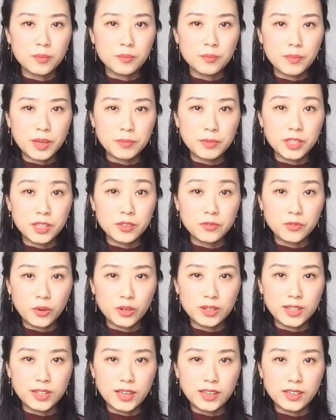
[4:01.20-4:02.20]
maybe
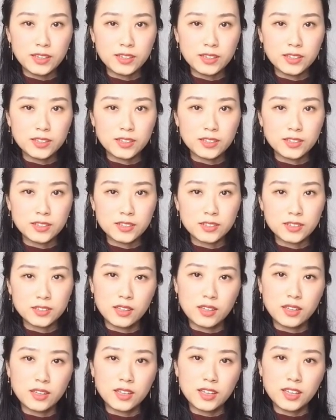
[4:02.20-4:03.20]
for a day.
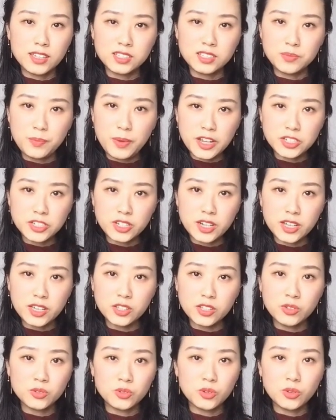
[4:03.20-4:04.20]

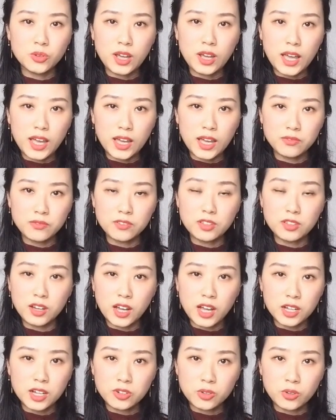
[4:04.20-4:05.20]
Especially you don't have
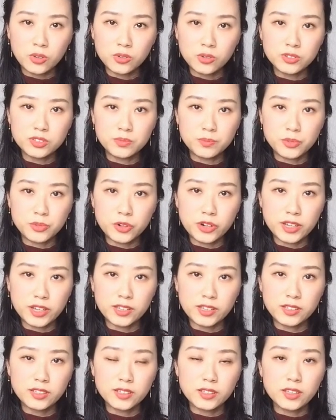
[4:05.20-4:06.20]
the alcohol
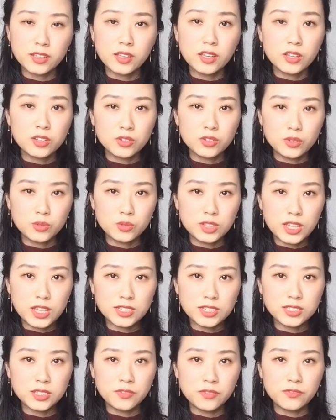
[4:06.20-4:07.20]
spray to
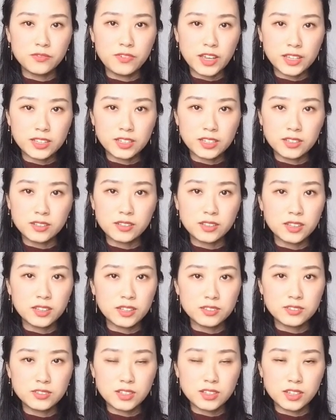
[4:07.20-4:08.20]
disinfect
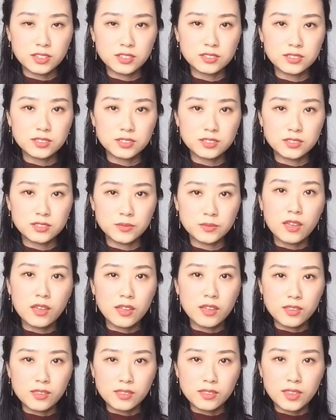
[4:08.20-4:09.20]
these things.
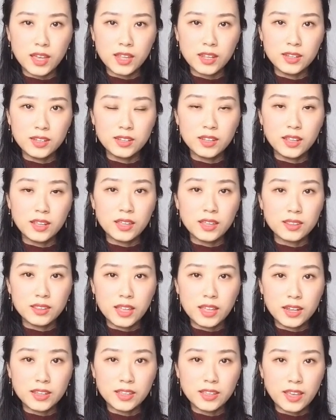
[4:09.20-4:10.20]
Then
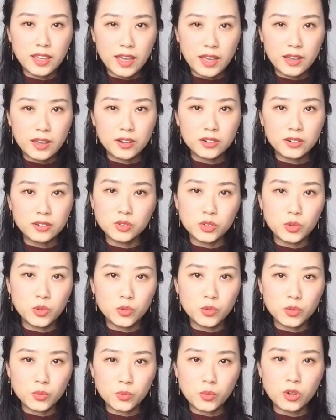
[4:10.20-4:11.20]
let the air do
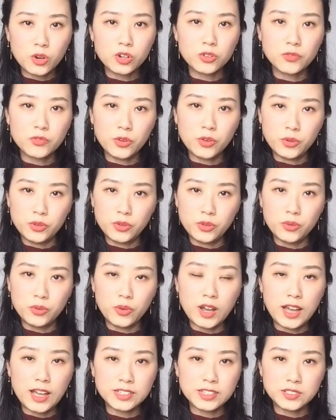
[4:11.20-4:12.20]
the work for you
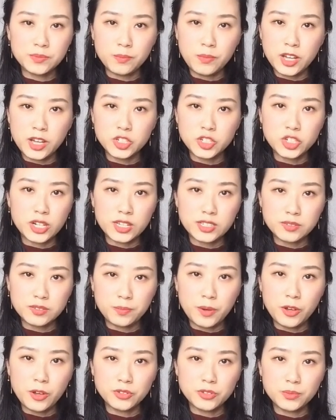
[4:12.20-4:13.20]
as much as
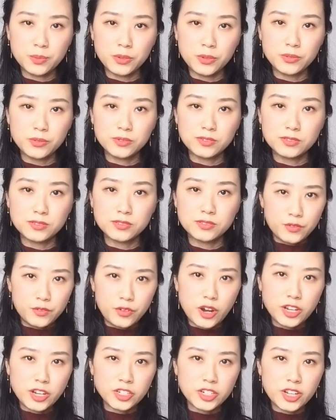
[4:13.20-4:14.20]
possible.
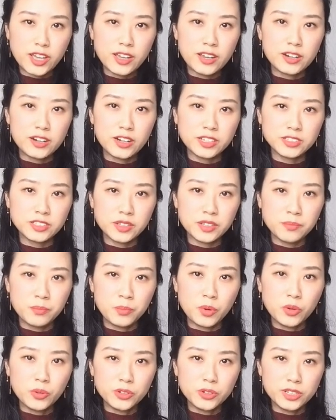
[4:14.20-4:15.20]
Fresh air is
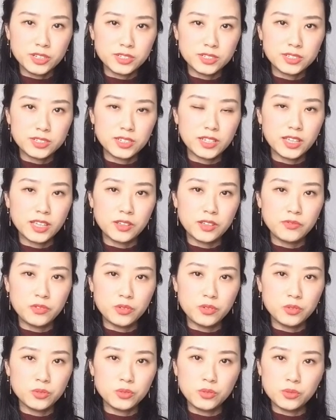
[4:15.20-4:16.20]
important if
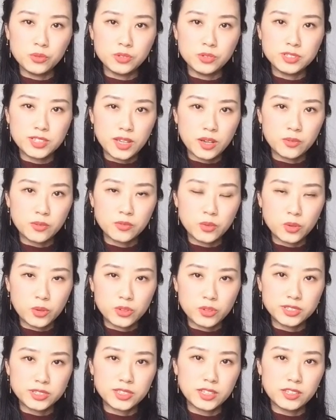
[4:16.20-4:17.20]
you do
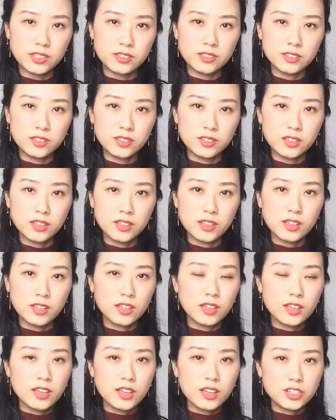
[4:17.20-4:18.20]
self-quarantine.
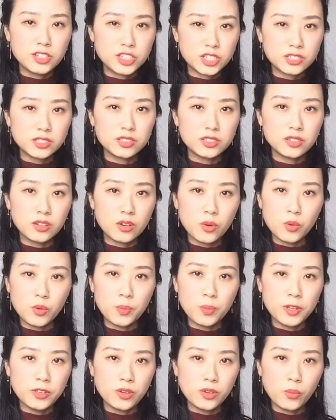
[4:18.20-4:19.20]
Just
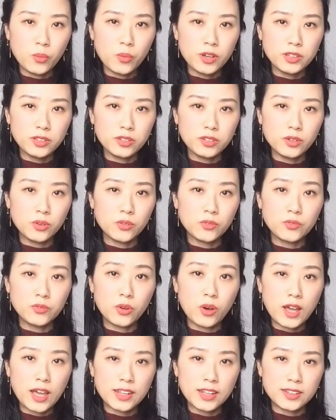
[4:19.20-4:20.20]
open your window
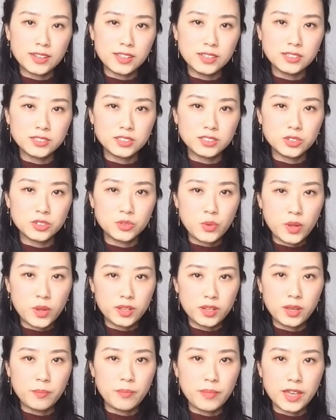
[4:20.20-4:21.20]
for at least
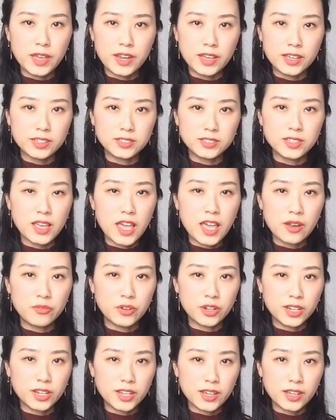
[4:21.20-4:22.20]
20 minutes
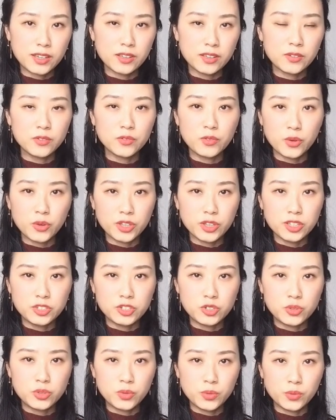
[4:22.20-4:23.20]
every day for
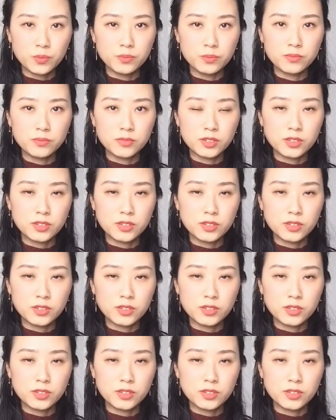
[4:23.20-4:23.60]
each room.